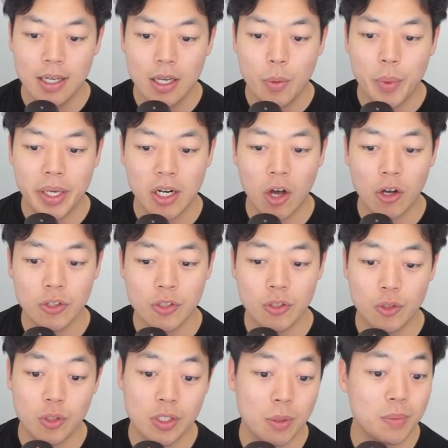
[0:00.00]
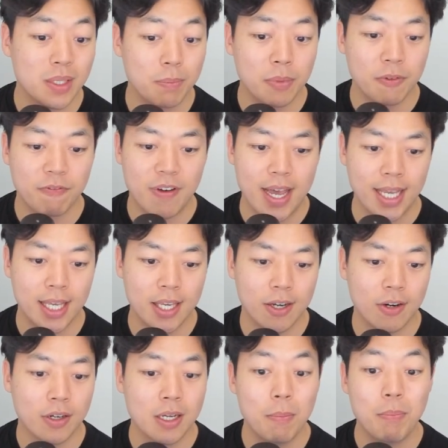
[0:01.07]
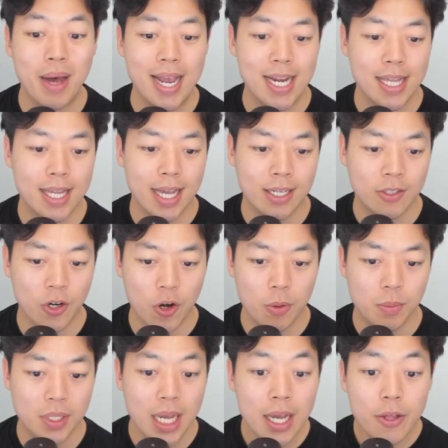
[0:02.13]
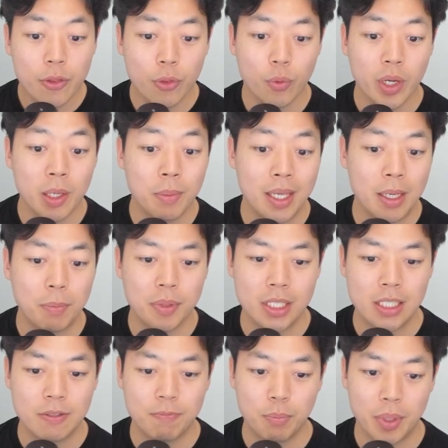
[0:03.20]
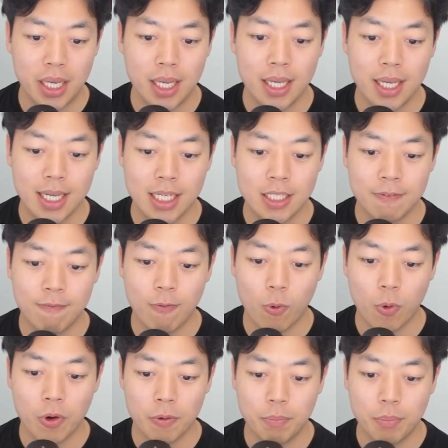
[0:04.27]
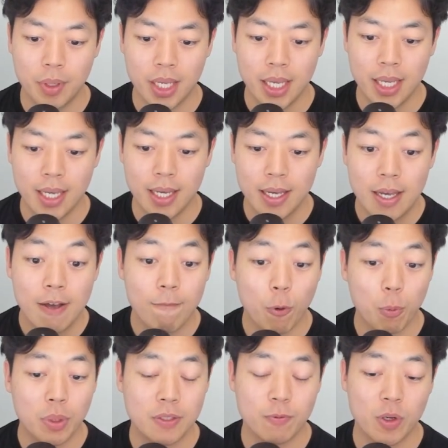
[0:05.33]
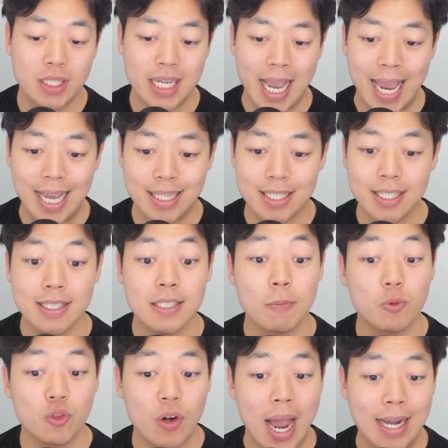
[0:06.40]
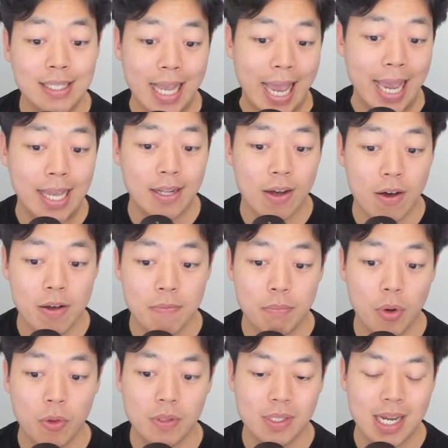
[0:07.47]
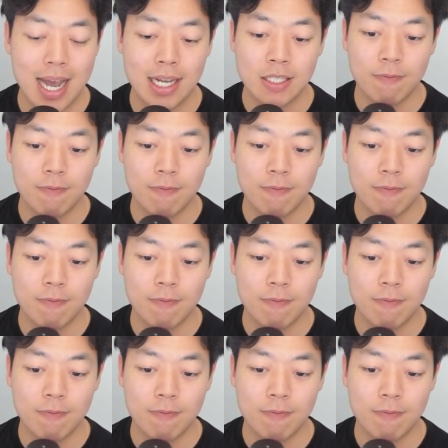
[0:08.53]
We can also do some simplifying here, combining like terms. 3b plus b is 4b. 4 plus 4 is 8. Subtract 8 on both sides.